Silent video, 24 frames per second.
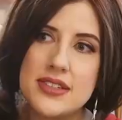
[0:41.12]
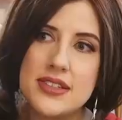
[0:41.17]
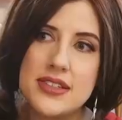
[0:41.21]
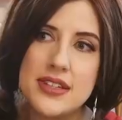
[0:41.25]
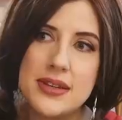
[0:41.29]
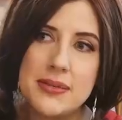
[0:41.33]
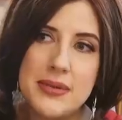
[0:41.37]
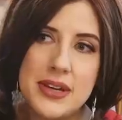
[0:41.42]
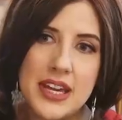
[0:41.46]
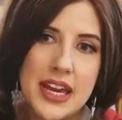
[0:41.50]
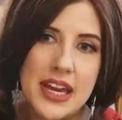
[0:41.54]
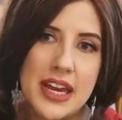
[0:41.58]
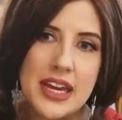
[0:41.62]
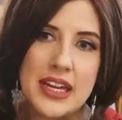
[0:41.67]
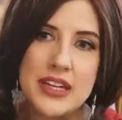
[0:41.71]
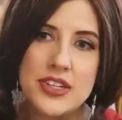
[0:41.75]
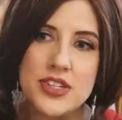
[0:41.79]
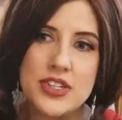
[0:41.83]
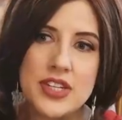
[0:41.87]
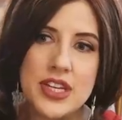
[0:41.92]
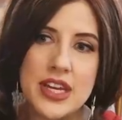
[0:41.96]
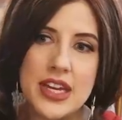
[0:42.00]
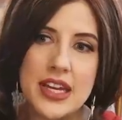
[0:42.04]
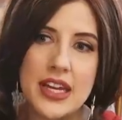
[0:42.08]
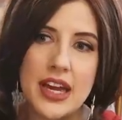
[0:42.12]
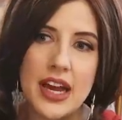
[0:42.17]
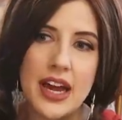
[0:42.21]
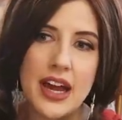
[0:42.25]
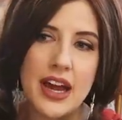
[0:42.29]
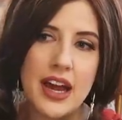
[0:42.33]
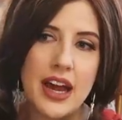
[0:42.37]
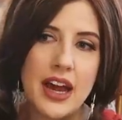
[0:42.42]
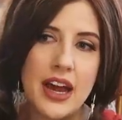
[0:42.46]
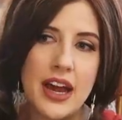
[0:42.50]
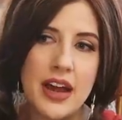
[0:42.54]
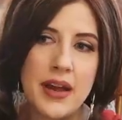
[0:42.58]
TBH, like,
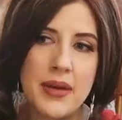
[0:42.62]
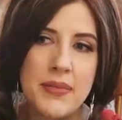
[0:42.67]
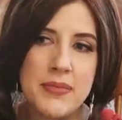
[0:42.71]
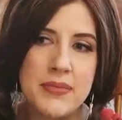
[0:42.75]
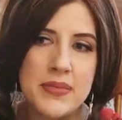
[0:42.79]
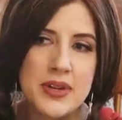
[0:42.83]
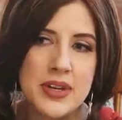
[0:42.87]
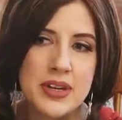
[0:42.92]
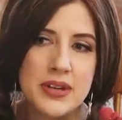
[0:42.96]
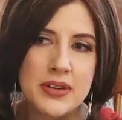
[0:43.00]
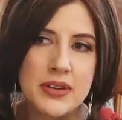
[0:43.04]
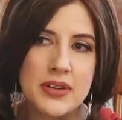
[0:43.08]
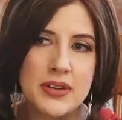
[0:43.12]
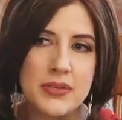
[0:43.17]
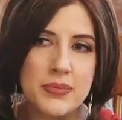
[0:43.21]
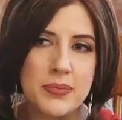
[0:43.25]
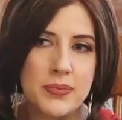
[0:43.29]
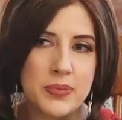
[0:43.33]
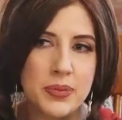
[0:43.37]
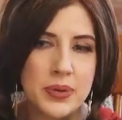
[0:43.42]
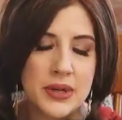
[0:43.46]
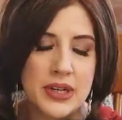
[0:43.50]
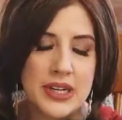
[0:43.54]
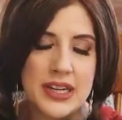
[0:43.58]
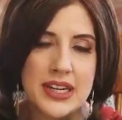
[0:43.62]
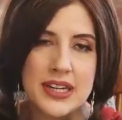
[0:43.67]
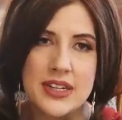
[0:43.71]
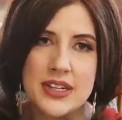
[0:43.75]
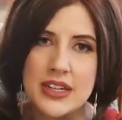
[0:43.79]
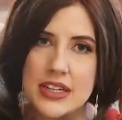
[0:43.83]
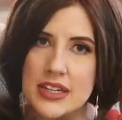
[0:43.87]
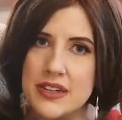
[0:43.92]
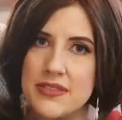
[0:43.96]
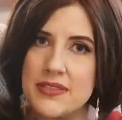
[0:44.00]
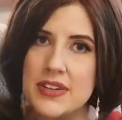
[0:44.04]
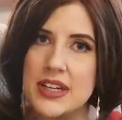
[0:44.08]
I'm pretty
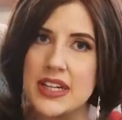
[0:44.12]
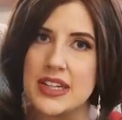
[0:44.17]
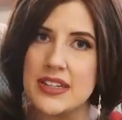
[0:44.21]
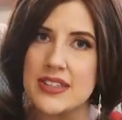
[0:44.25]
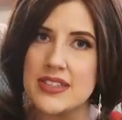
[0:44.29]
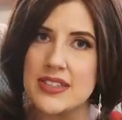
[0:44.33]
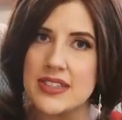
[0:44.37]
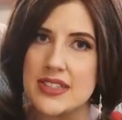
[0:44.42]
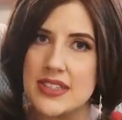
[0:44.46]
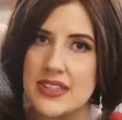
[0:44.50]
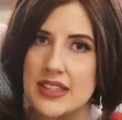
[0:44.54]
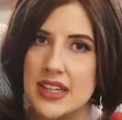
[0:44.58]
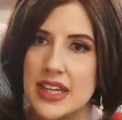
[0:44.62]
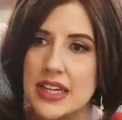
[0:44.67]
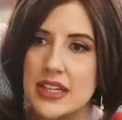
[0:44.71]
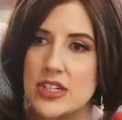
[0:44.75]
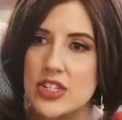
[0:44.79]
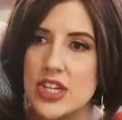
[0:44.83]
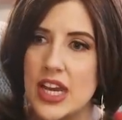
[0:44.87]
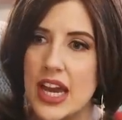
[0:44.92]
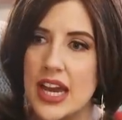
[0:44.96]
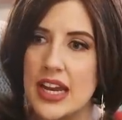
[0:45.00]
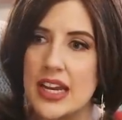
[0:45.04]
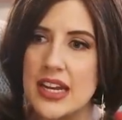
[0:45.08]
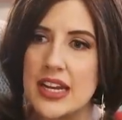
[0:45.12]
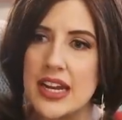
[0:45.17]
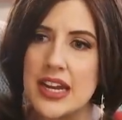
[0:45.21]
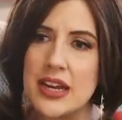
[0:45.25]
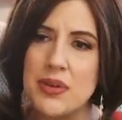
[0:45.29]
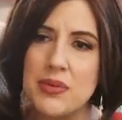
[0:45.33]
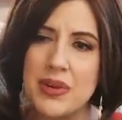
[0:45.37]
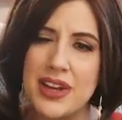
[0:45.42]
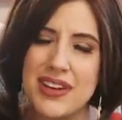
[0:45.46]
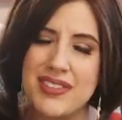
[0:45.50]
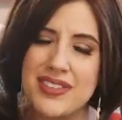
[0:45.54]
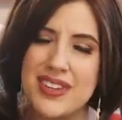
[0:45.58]
nervous. Like, Chad and I,
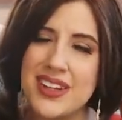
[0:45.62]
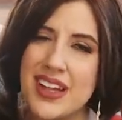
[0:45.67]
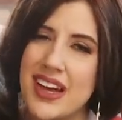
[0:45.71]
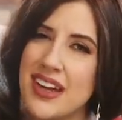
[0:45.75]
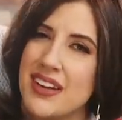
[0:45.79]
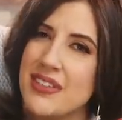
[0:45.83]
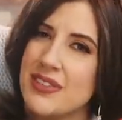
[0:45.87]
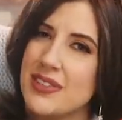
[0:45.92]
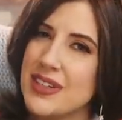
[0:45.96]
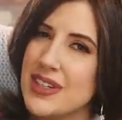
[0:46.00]
we have a lot of